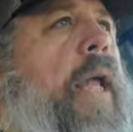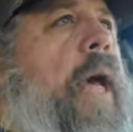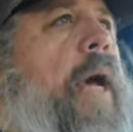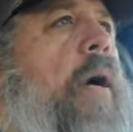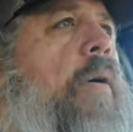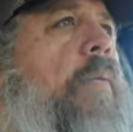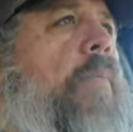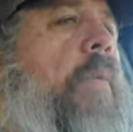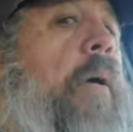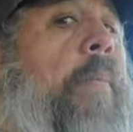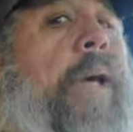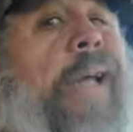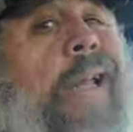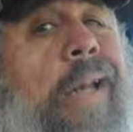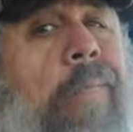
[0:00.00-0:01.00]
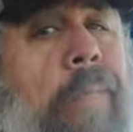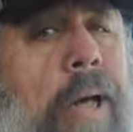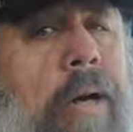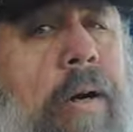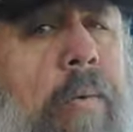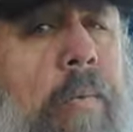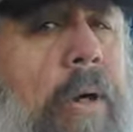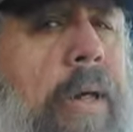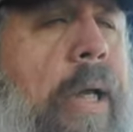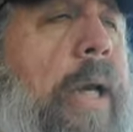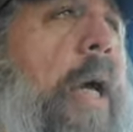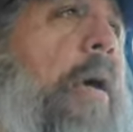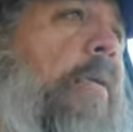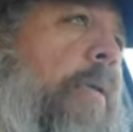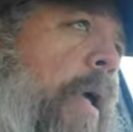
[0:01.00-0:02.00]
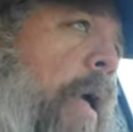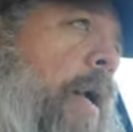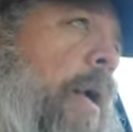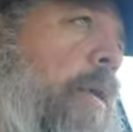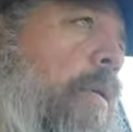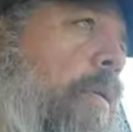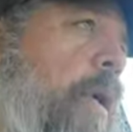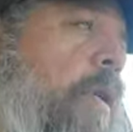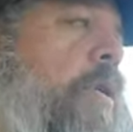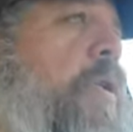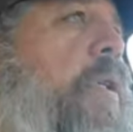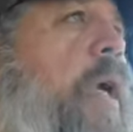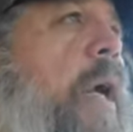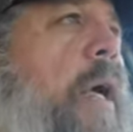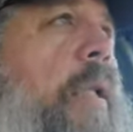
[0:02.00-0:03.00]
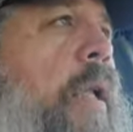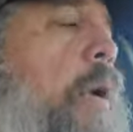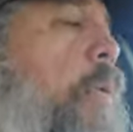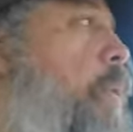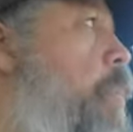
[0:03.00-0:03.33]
out. Am I getting better at working out? Yeah. I just got done with